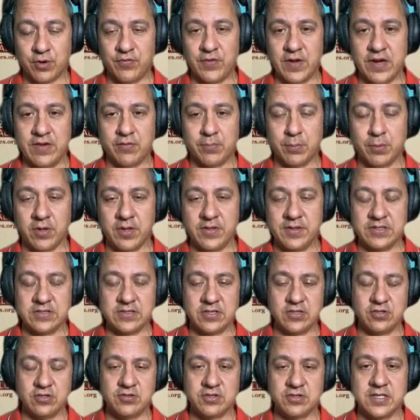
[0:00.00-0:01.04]
bit more
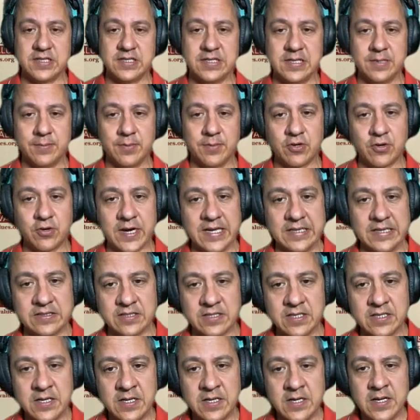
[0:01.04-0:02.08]
favorable on these issues than
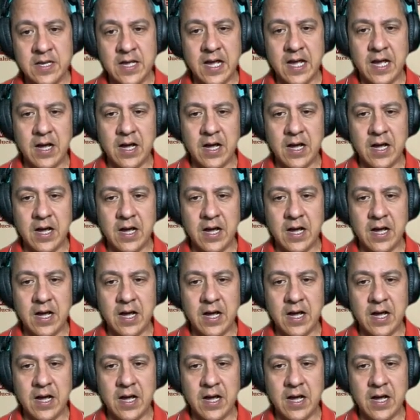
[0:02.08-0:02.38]
Democrats.